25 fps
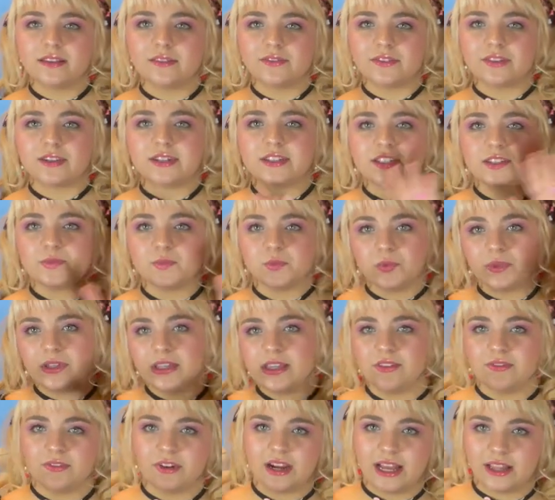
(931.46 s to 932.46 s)
very spooky
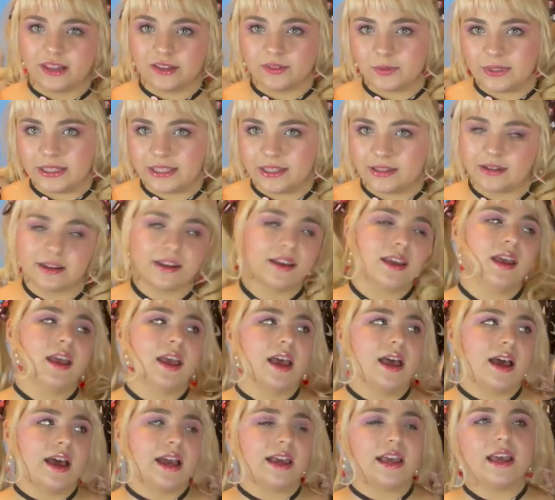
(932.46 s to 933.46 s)
for Halloween.
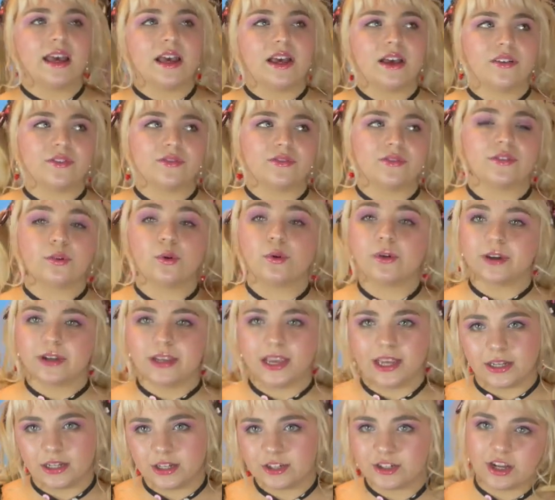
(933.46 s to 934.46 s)
I have Horror
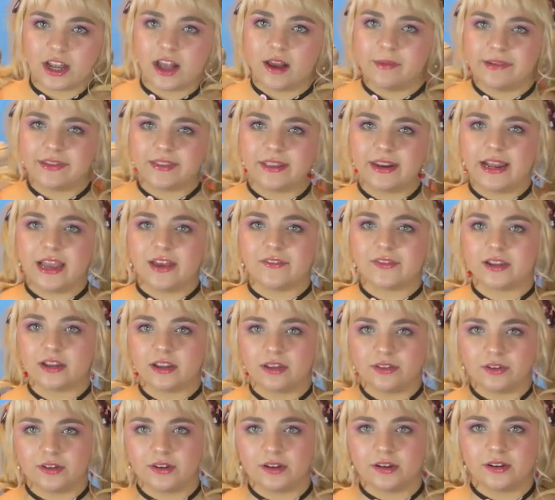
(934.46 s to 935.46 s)
Candy Shop, and then I have
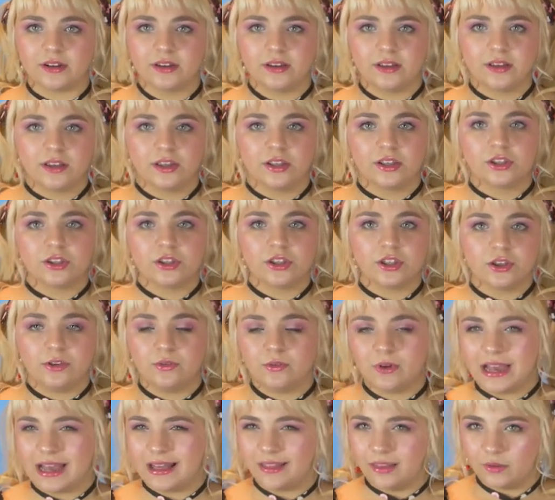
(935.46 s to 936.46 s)
another cute
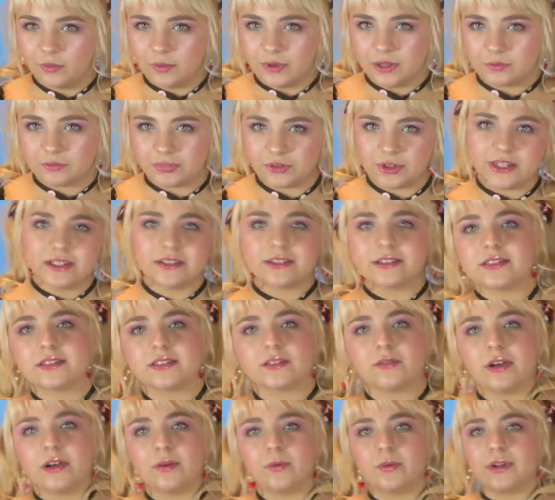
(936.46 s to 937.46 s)
Halloween print, so
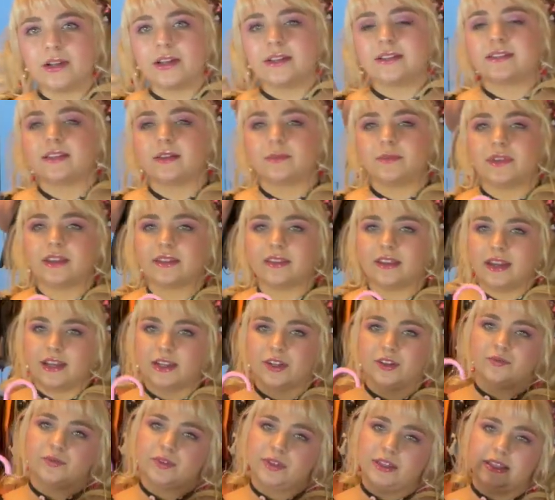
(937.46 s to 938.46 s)
I wanted something that I
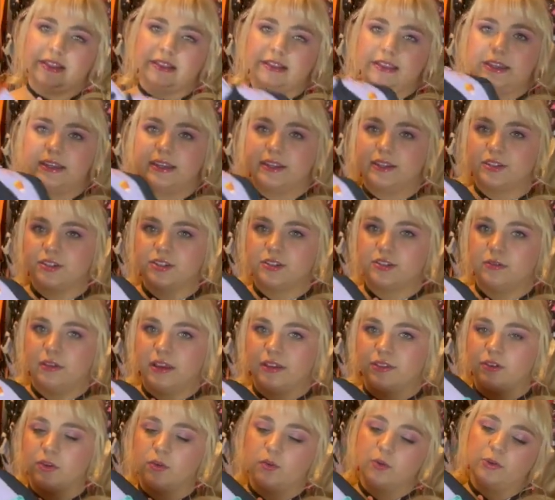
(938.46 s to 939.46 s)
could really lean into, like
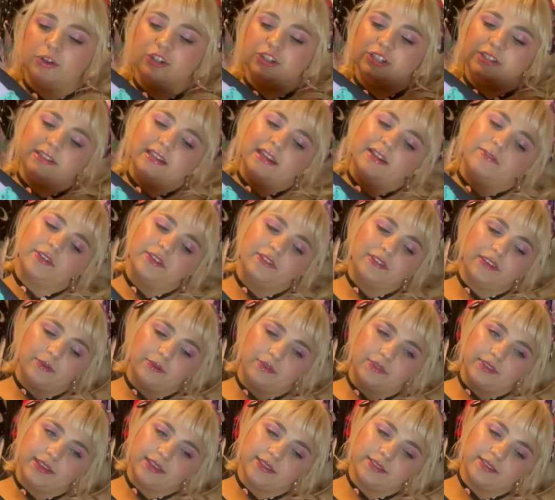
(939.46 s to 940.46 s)
the oranges and everything with
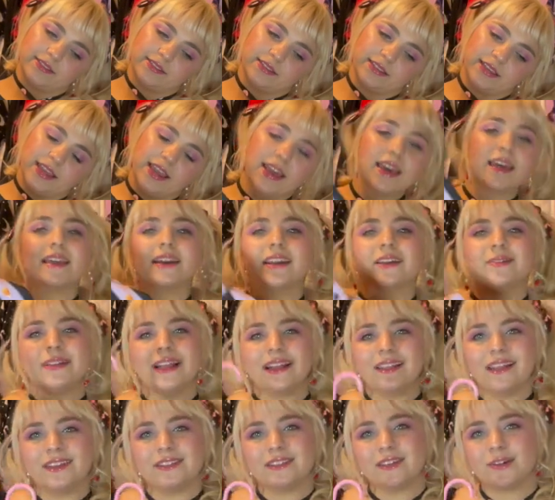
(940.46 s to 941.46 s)
this. And I
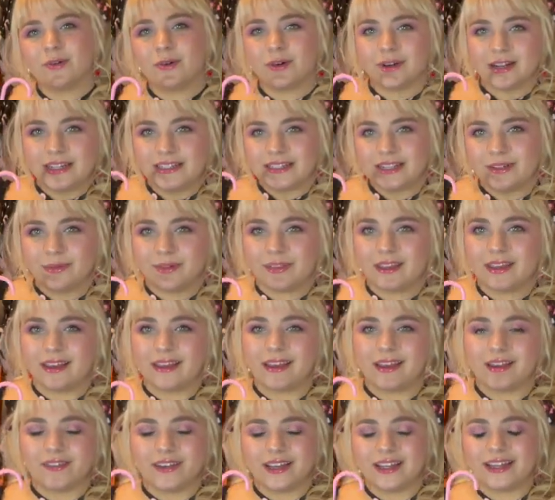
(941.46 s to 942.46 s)
really like the cord I did with it.
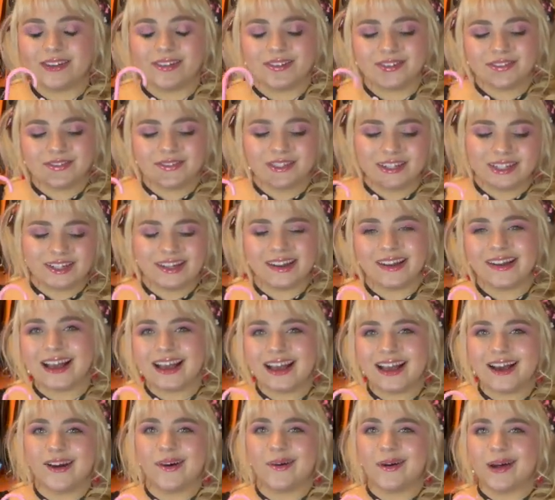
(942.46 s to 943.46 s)
If I can figure out
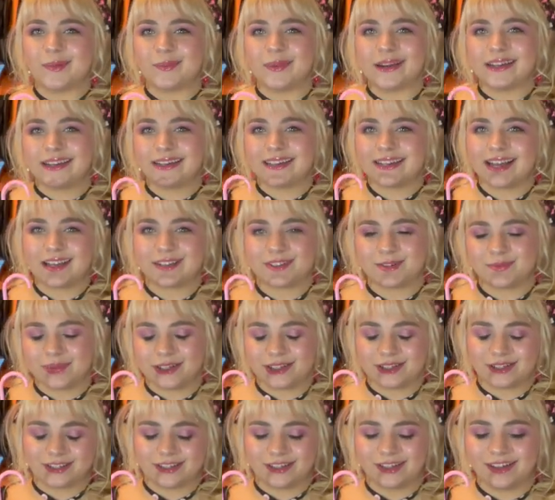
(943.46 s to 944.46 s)
how, I might attach a
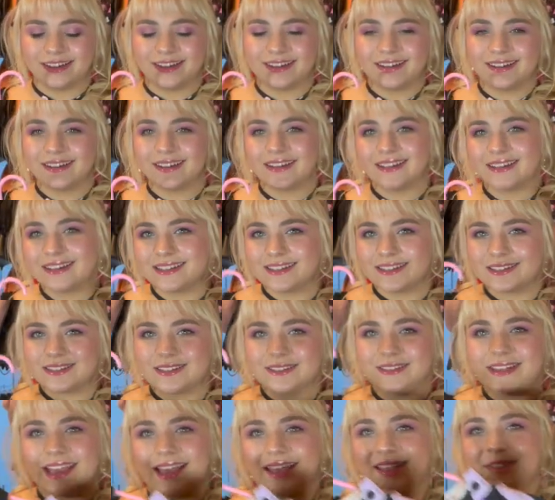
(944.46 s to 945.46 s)
picture. So
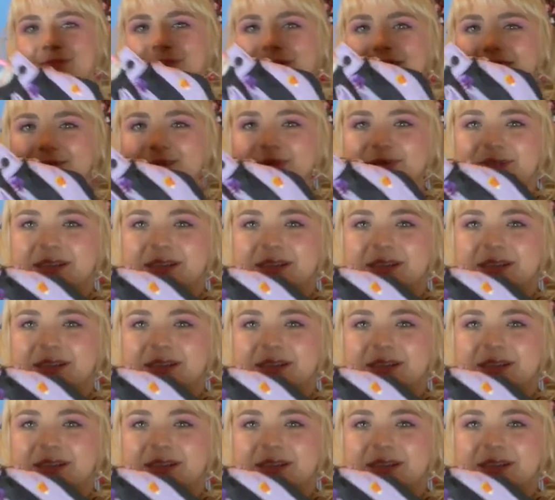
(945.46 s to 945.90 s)
yeah, My Spooky